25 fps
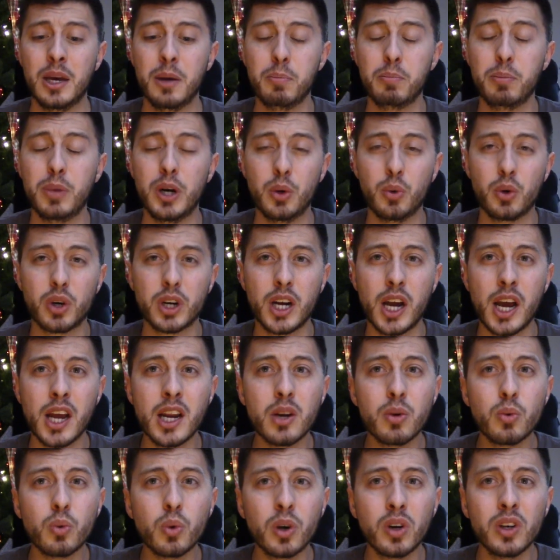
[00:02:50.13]
but we're kind
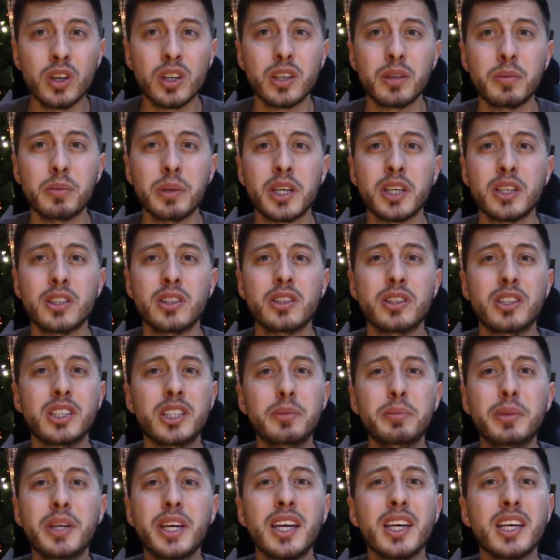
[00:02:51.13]
of worried because your
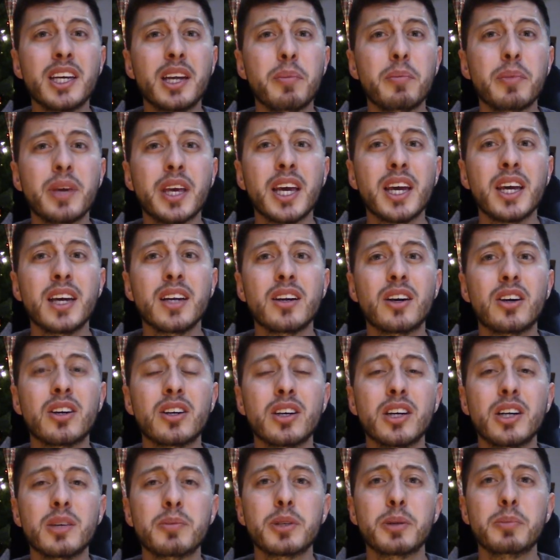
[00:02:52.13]
GPA and MCAT
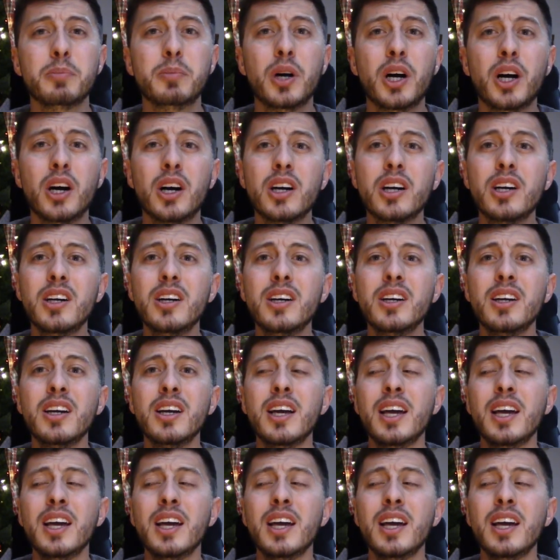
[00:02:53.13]
aren't up to par,